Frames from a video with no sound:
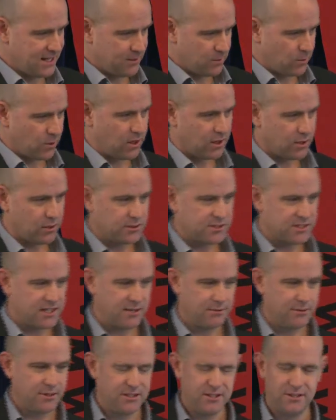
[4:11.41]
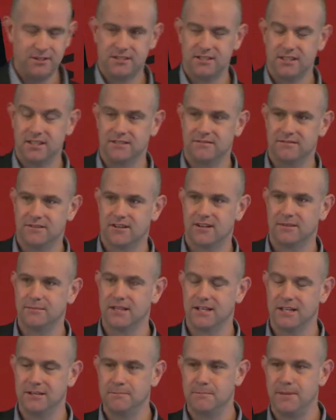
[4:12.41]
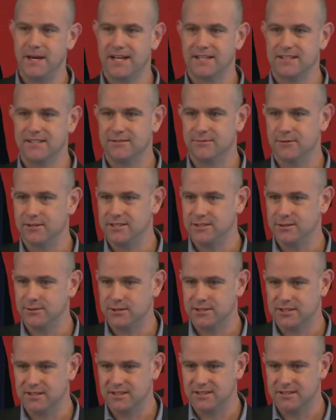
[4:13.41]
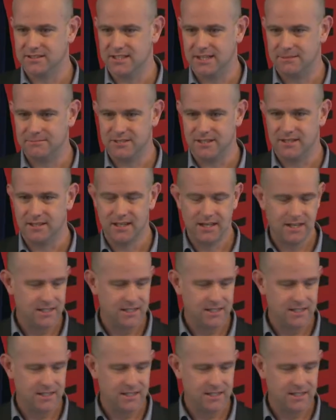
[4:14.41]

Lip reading: while also reducing the environmental impact and resource consumption.